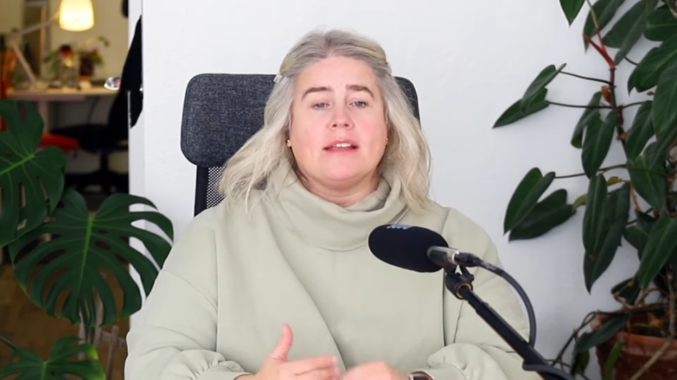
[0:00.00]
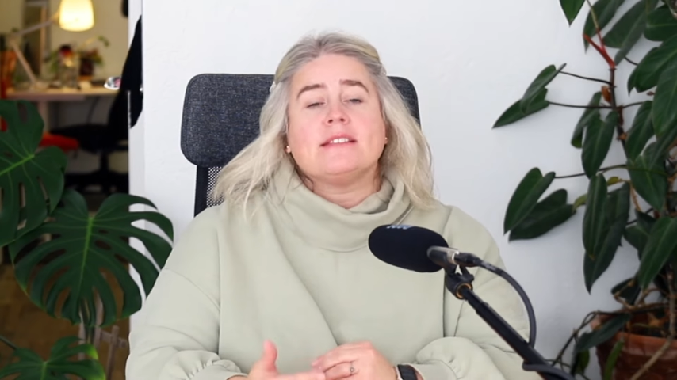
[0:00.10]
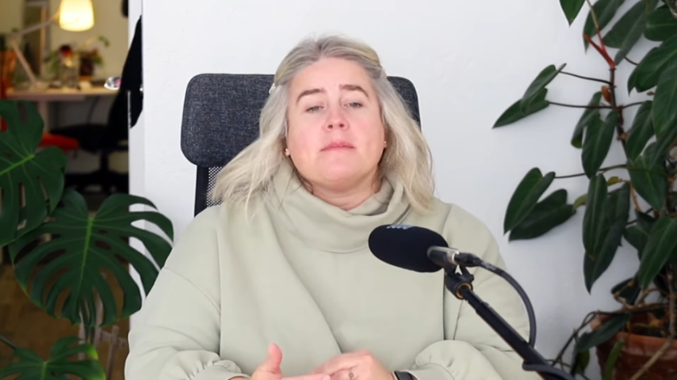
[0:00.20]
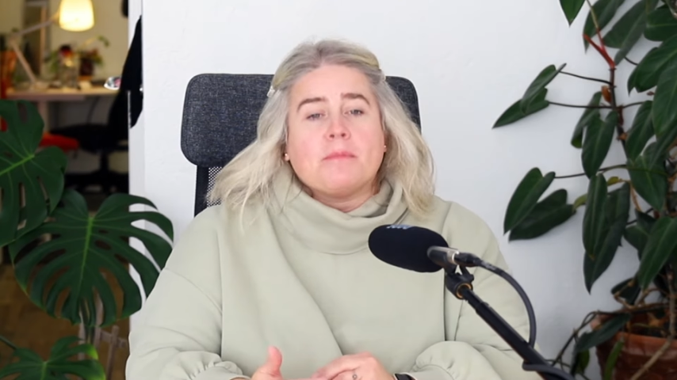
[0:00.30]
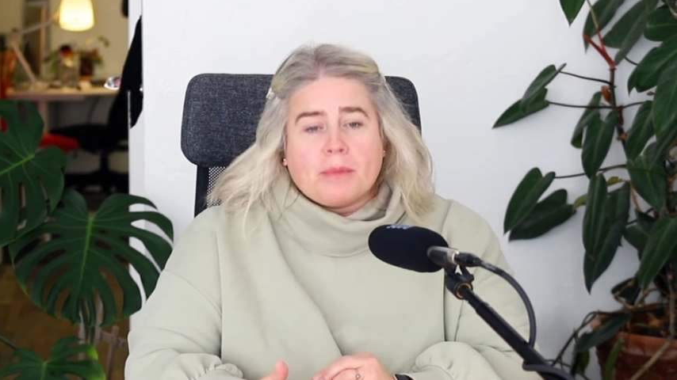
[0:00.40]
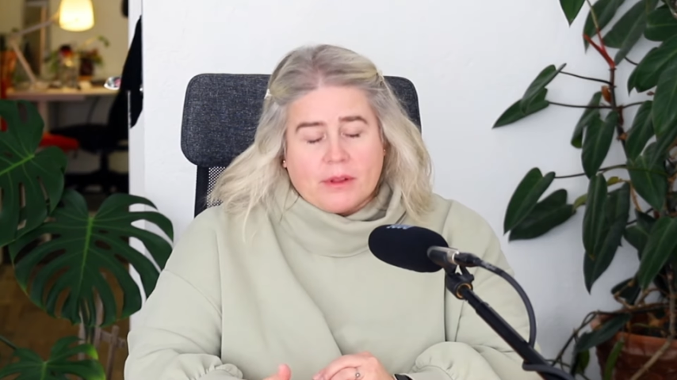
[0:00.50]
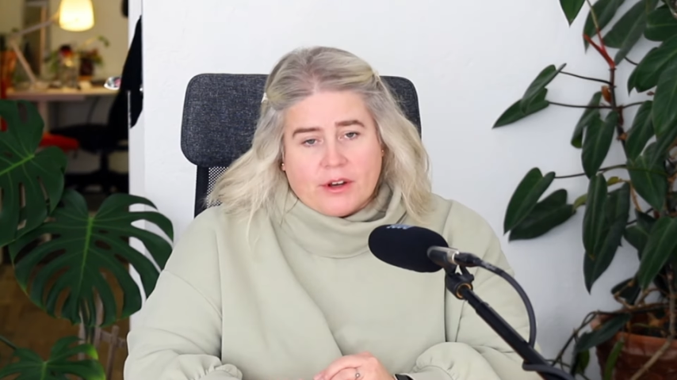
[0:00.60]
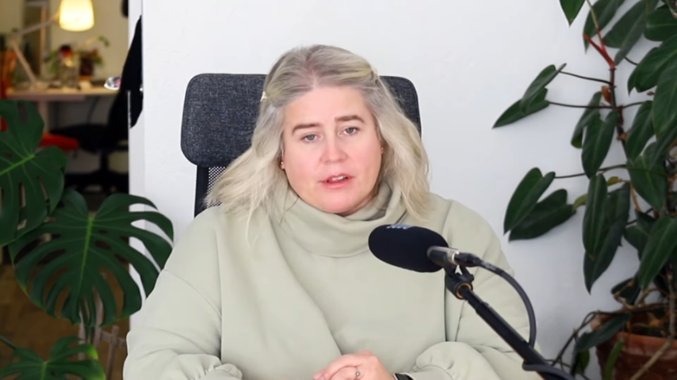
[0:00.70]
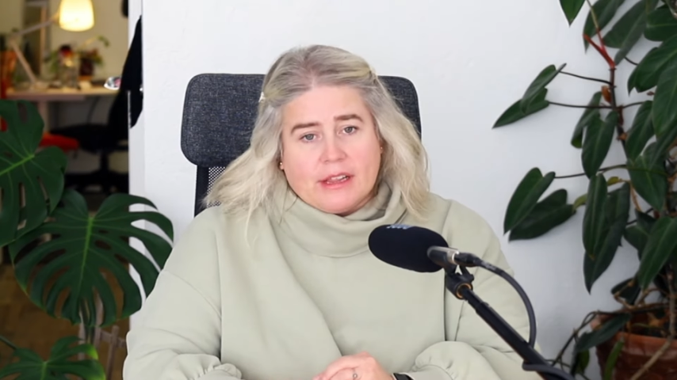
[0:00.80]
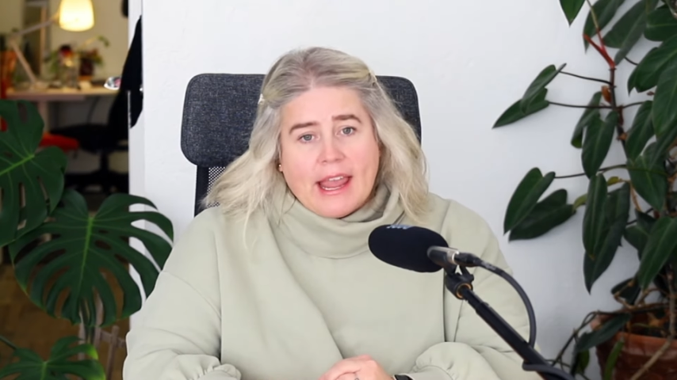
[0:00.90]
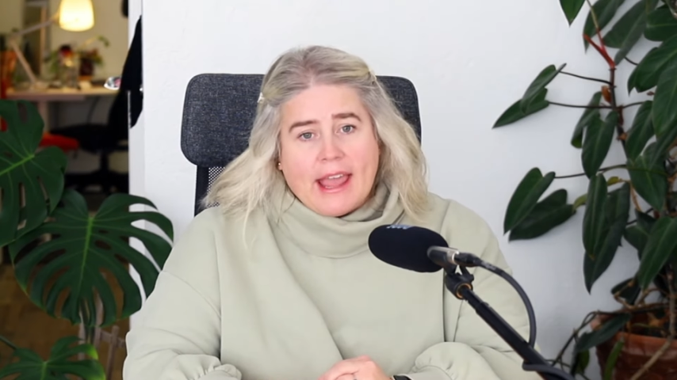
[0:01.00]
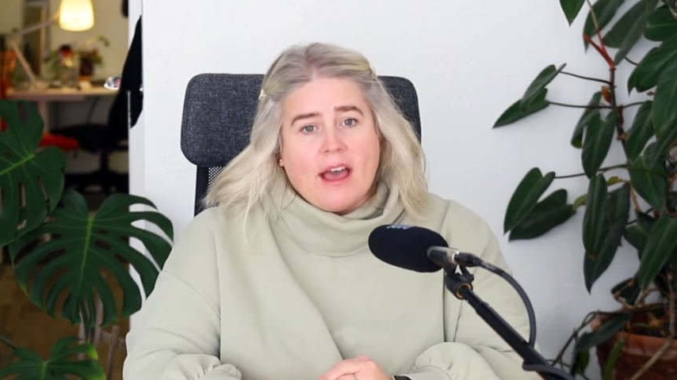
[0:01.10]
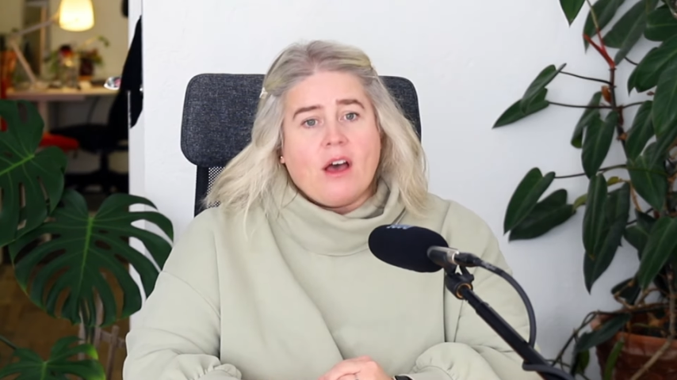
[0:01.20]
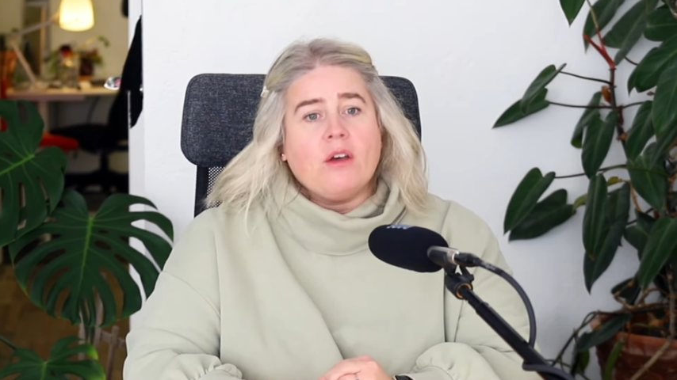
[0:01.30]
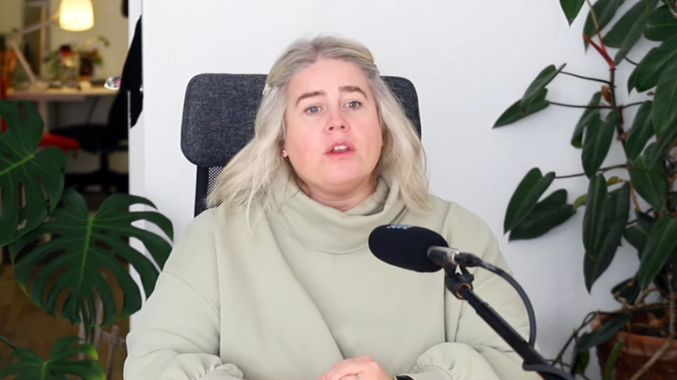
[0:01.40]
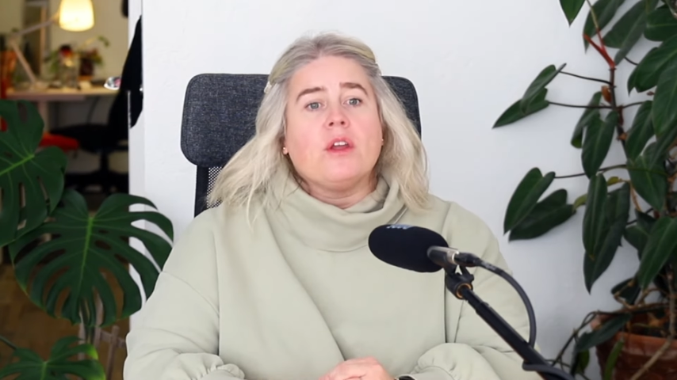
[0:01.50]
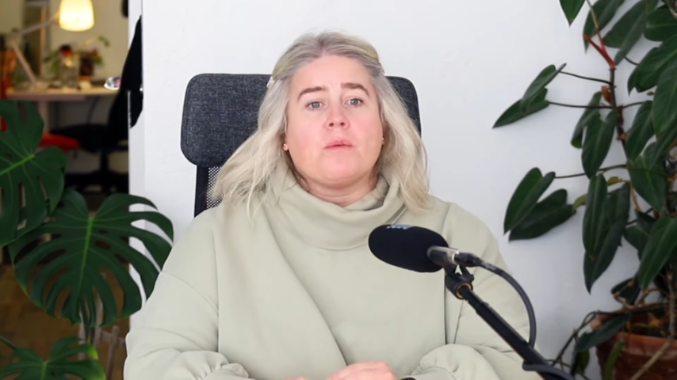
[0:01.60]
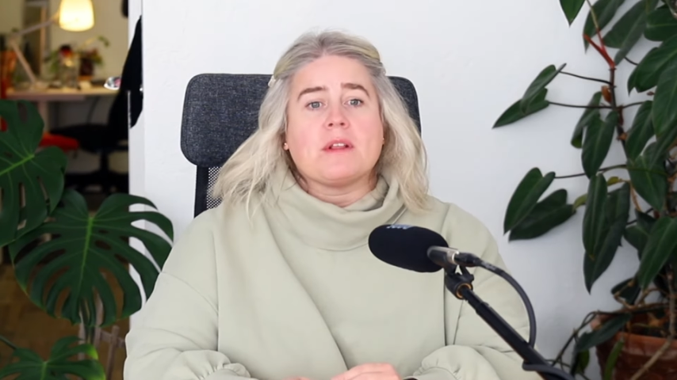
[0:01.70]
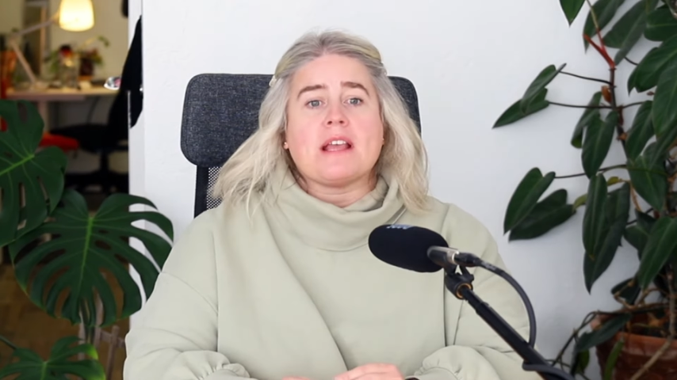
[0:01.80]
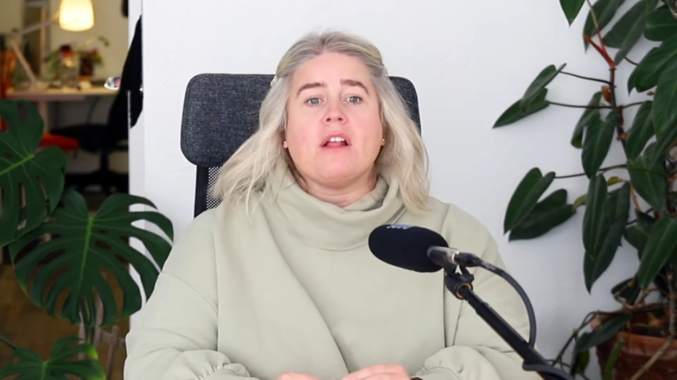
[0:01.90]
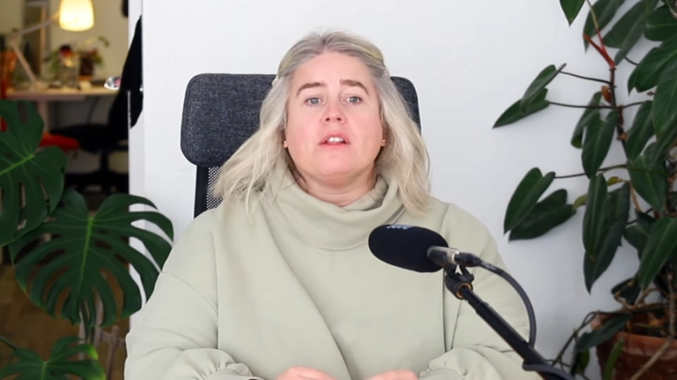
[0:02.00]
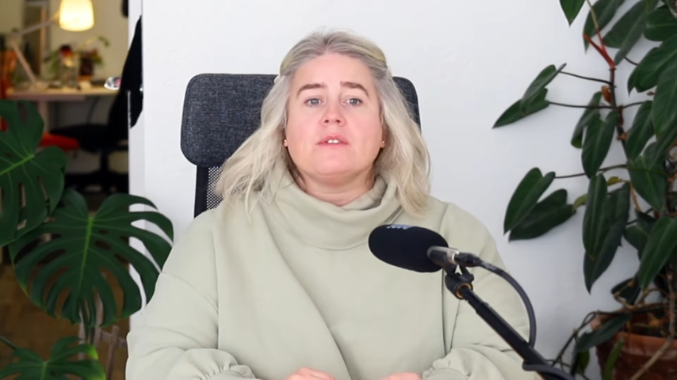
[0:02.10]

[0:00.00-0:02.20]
a simpler layout without